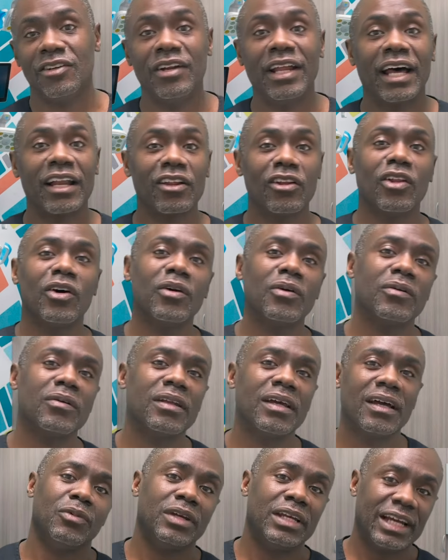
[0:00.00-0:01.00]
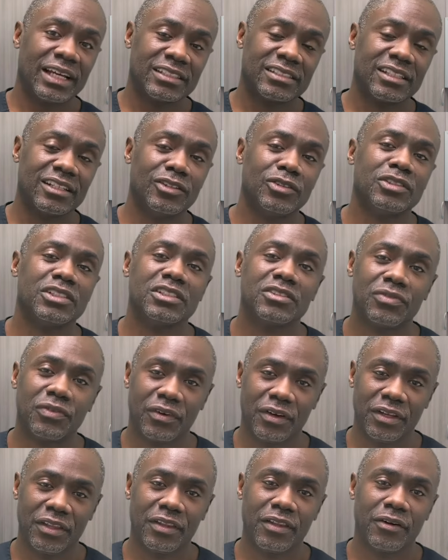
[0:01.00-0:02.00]
You're not alone. We got solutions
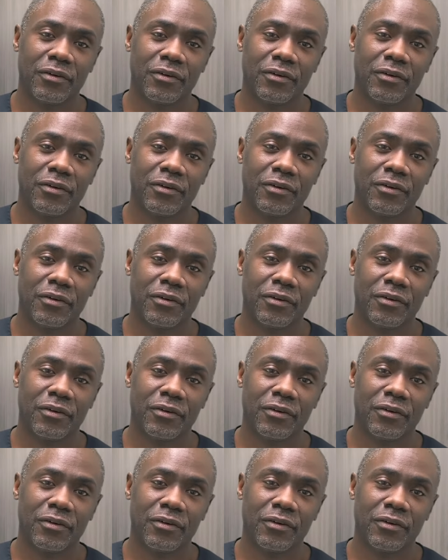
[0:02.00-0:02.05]
for you